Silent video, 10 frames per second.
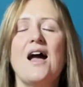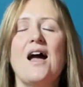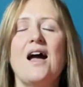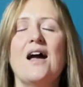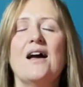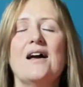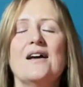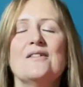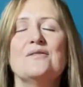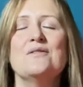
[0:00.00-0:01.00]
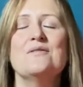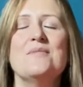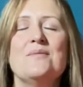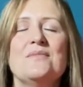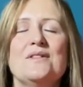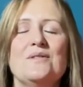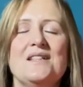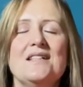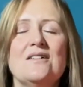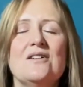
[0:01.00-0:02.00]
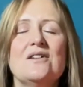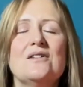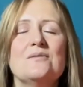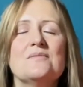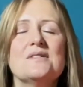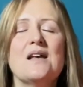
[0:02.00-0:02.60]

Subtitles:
If we remember with the arms,